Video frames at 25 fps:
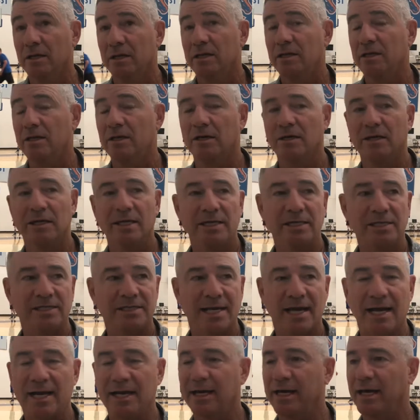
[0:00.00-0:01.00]
You know, he's
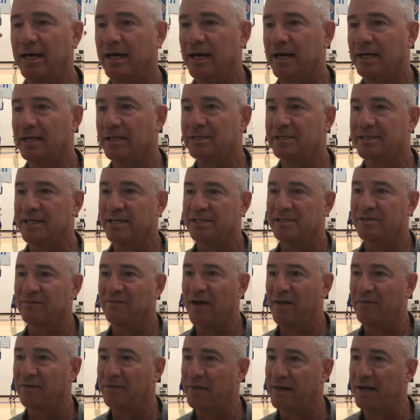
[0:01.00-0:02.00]
got a sense of
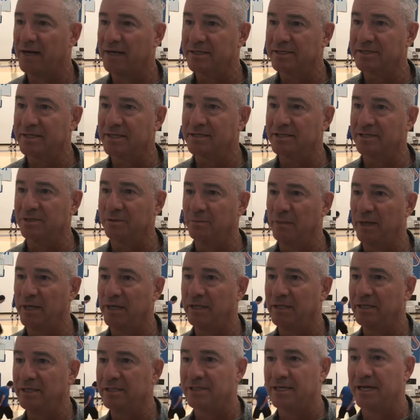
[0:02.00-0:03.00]
athleticism,
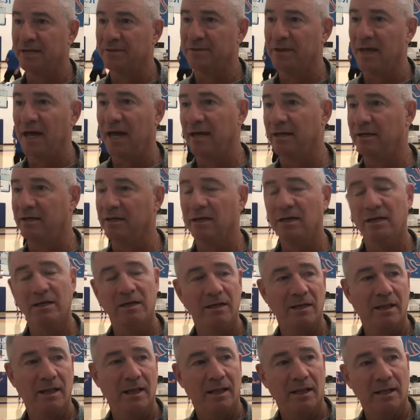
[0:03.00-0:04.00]
and he's got that
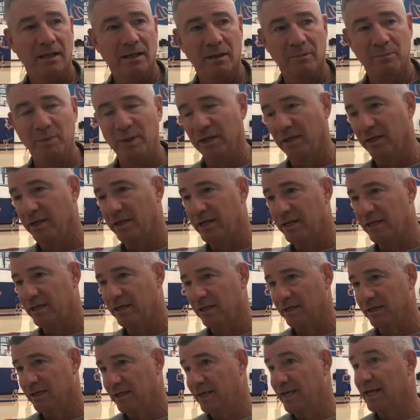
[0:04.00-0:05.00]
ability
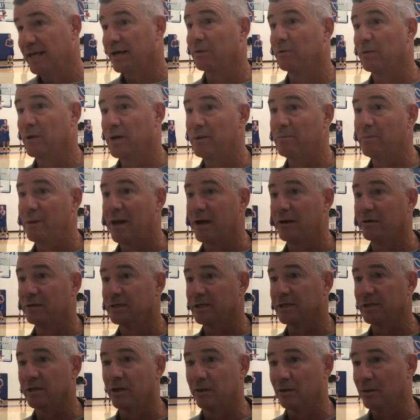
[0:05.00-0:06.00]
to get a rebound
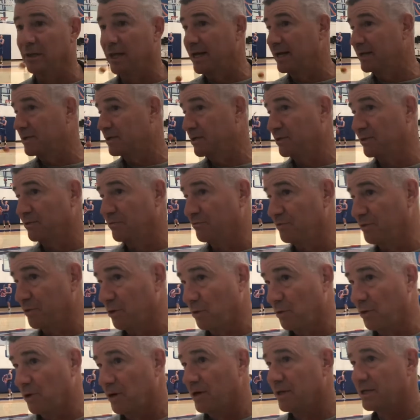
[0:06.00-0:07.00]
and go length on the
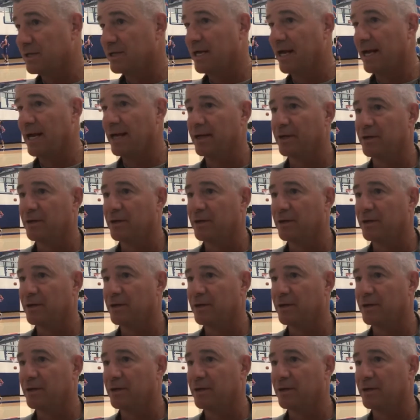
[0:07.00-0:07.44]
floor and kind